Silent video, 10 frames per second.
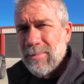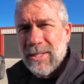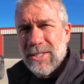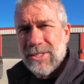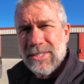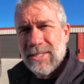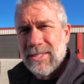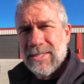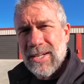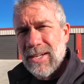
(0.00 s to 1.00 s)
I mean, it's just
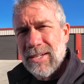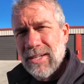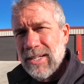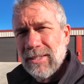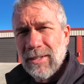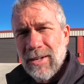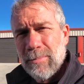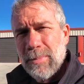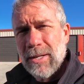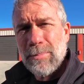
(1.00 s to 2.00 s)
and
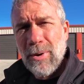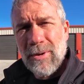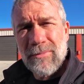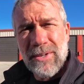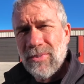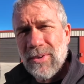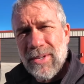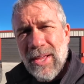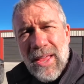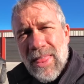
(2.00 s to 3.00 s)
Elon being part of
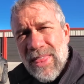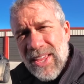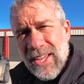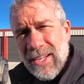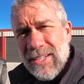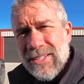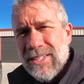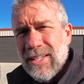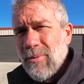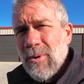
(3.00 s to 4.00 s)
different
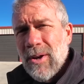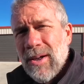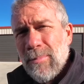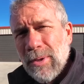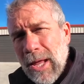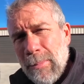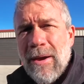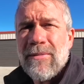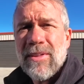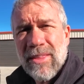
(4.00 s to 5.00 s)
things, and they want to blame
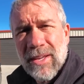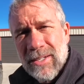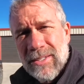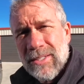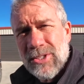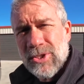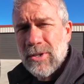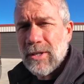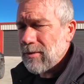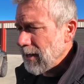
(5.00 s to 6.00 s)
everything into this
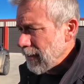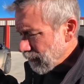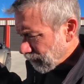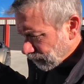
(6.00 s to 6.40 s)
truck, right?